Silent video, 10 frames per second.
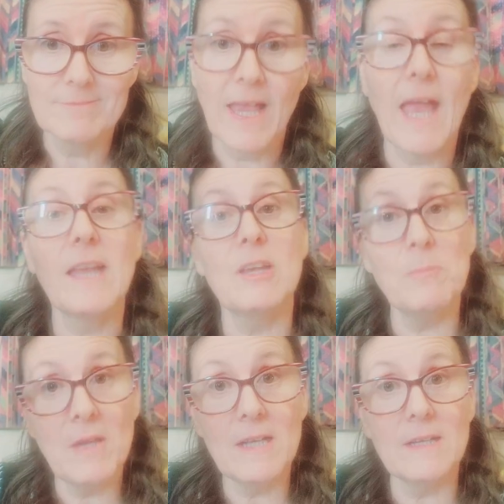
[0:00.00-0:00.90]
and
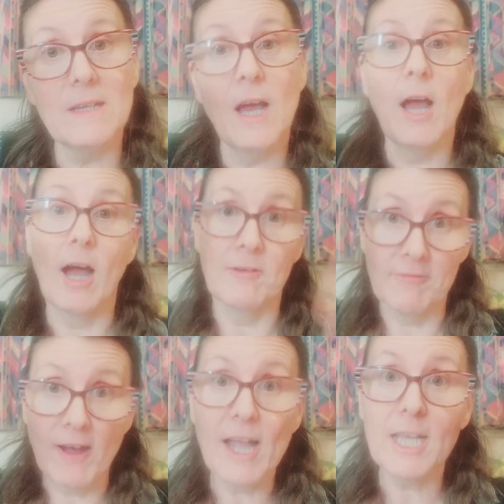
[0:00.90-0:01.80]
committed a
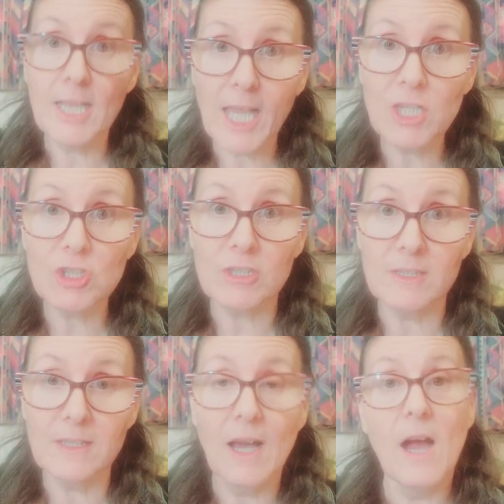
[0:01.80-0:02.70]

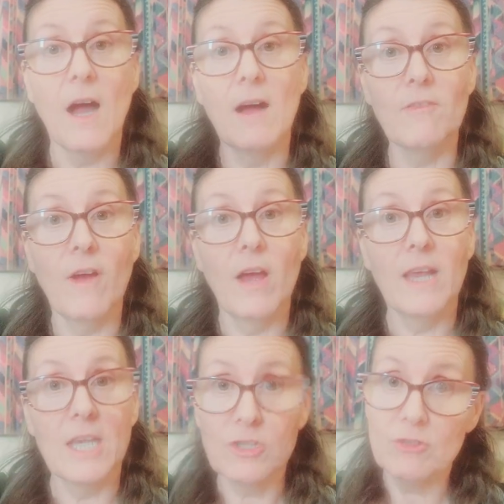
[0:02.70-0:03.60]
violation of
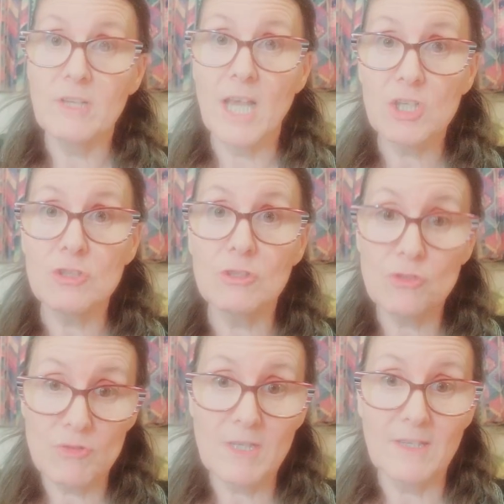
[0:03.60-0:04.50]
international
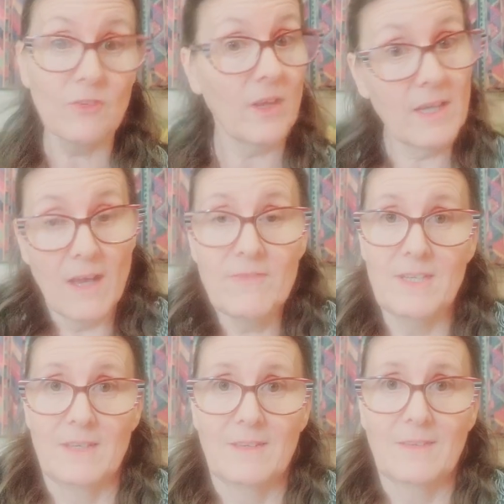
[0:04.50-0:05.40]
treaties and
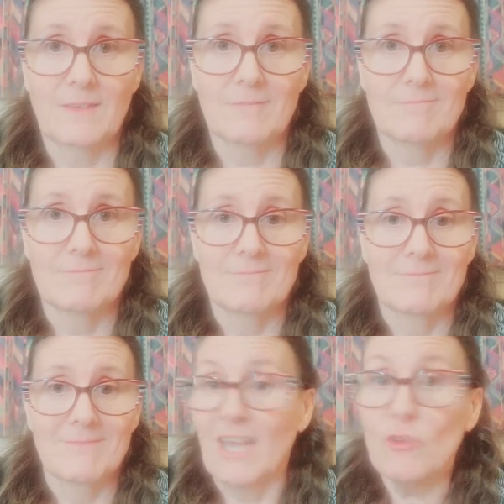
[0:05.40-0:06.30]
covenants.
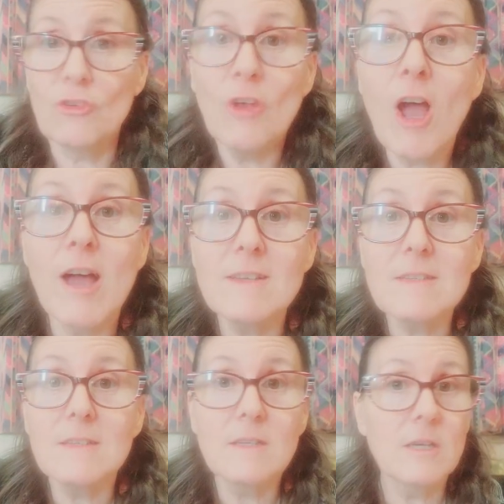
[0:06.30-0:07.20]
It's
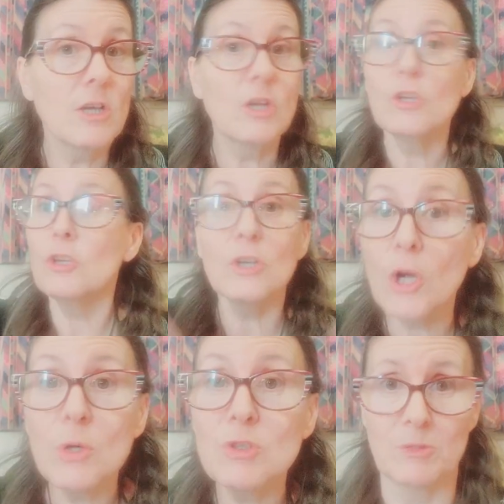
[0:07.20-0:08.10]
not
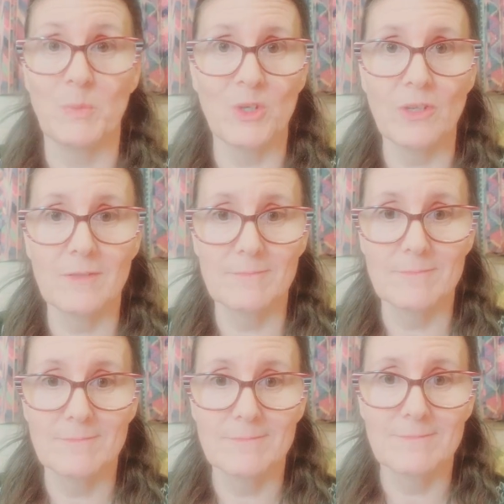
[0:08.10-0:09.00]
negotiable.
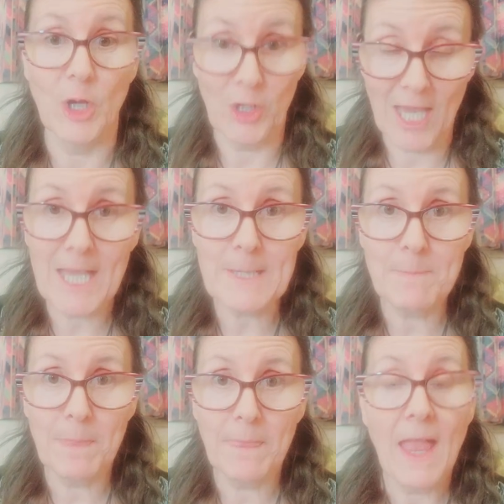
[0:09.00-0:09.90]
Okay?
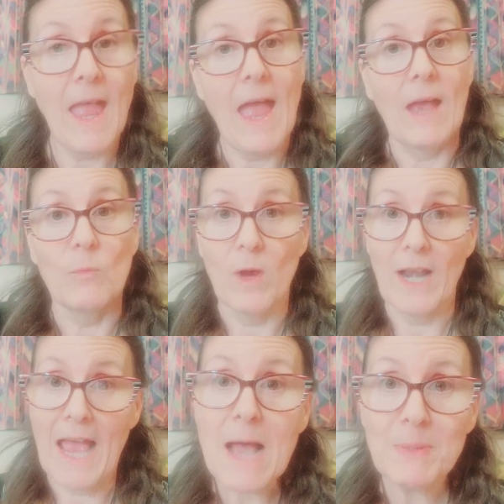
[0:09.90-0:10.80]
And what
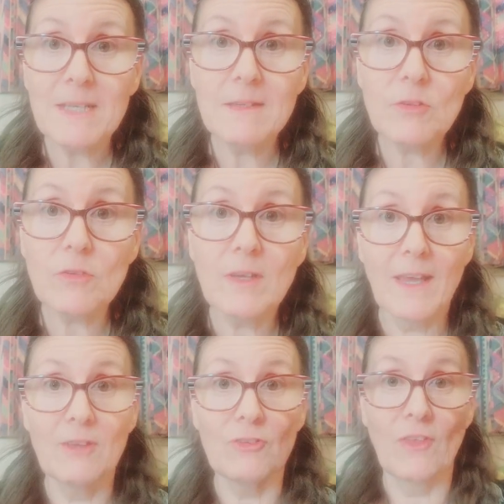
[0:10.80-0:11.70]
happens
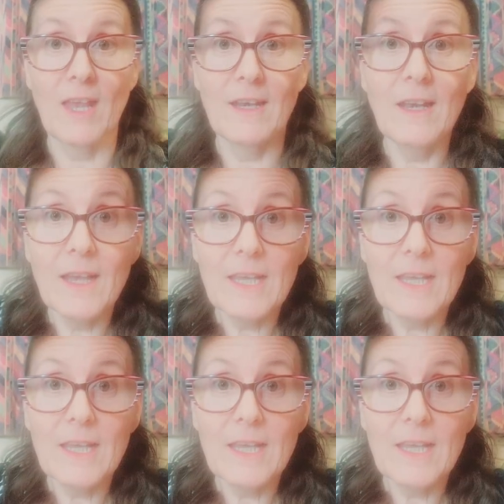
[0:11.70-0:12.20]
is then